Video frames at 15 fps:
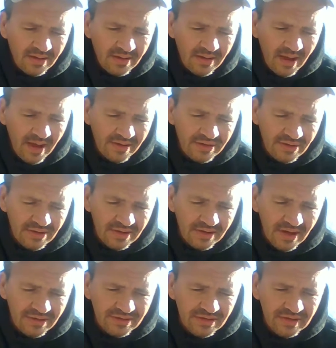actually, it
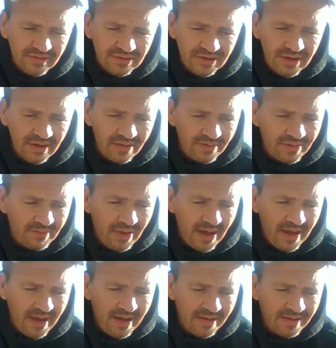doesn't even tell on the
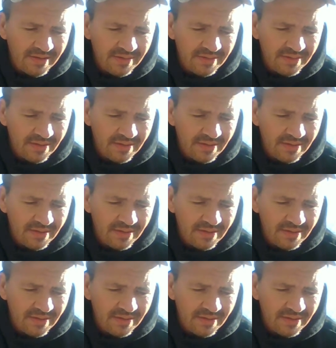pack.